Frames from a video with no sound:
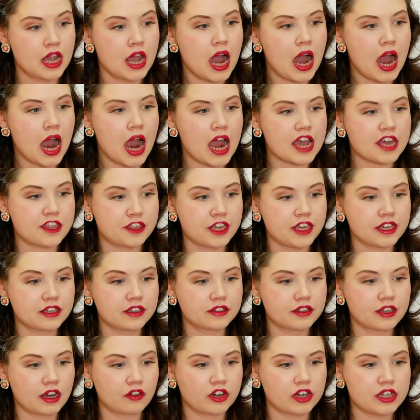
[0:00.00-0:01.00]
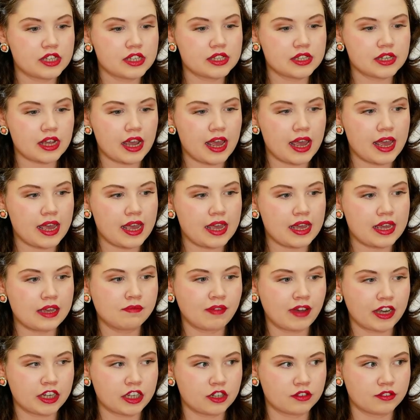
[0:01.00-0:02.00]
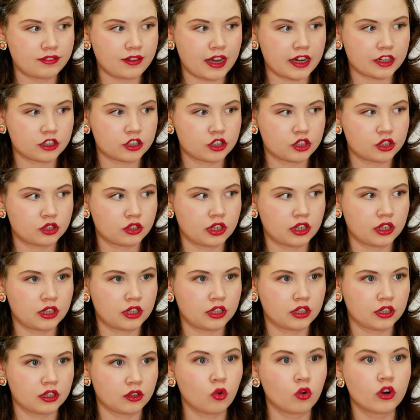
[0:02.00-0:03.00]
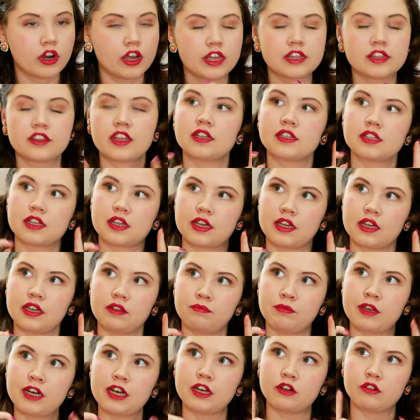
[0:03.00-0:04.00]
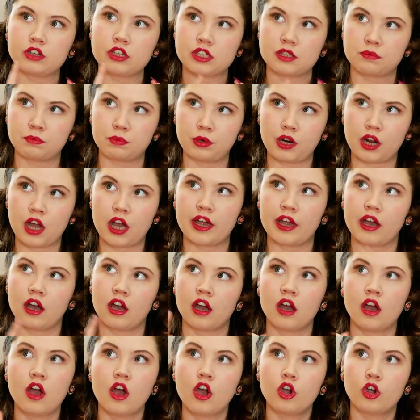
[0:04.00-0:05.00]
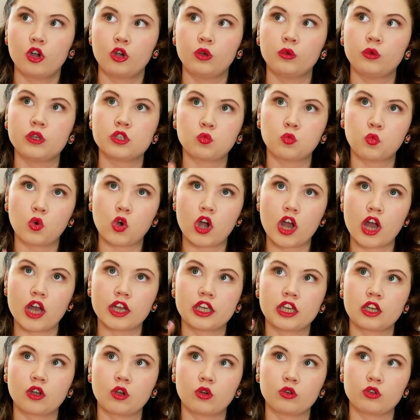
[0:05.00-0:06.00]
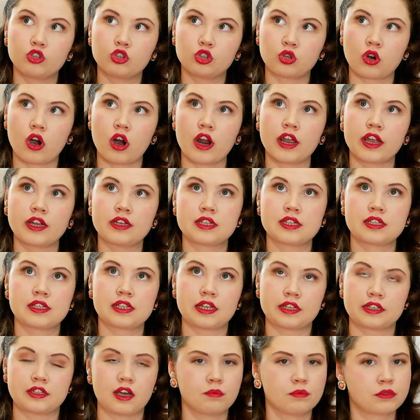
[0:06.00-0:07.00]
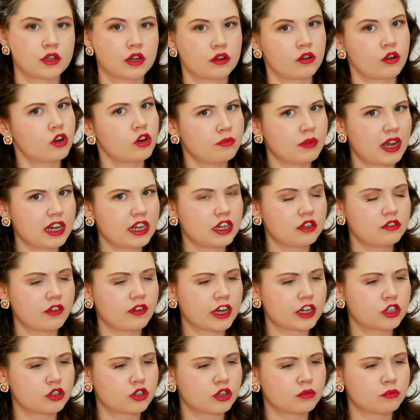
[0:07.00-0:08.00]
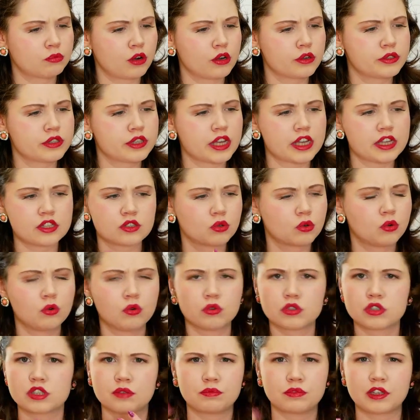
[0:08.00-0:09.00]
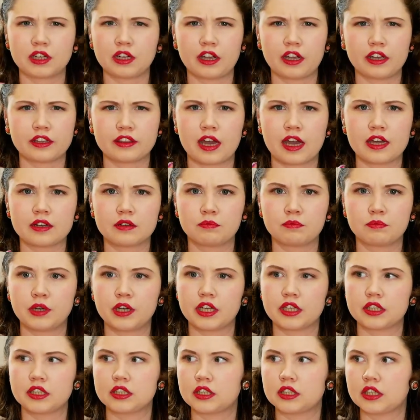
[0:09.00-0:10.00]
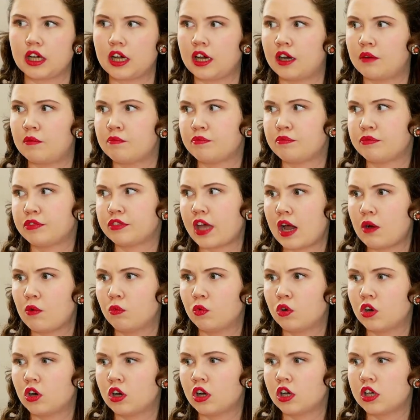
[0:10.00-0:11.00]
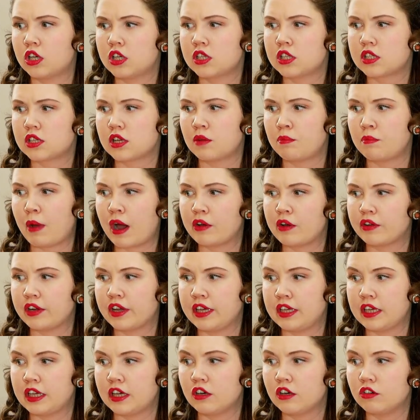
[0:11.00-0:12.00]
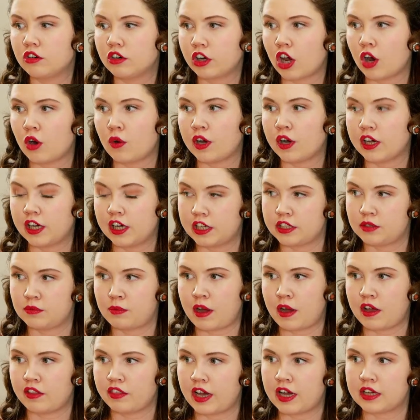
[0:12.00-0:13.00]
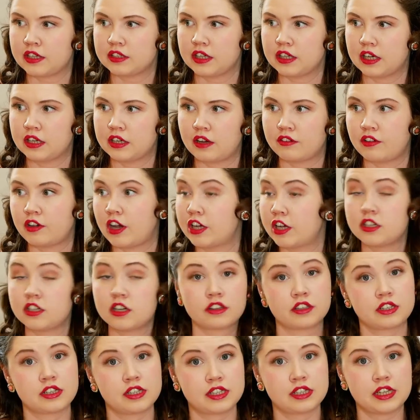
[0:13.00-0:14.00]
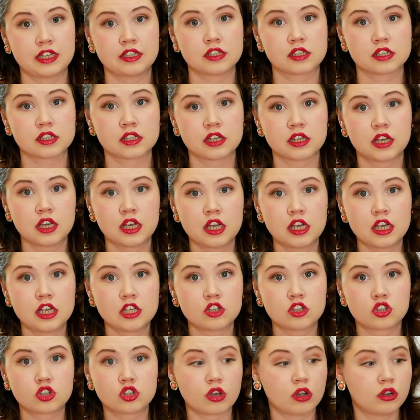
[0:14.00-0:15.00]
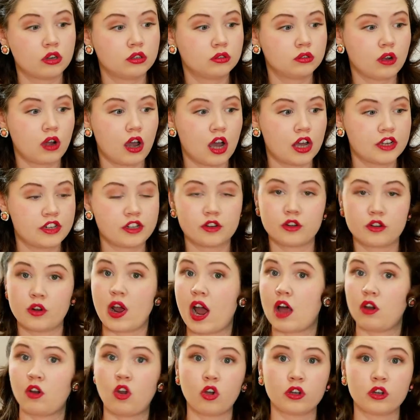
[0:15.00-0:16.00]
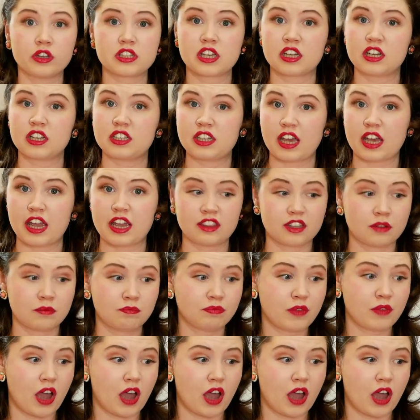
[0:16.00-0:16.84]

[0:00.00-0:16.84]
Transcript: I think there is a manufacturer or there's a millinery supplier who is working on trying to set up their own manufacturing process or something like that, but um, that was about a year ago I heard about that, and I've heard nothing since. So I don't know how long it's going to take them.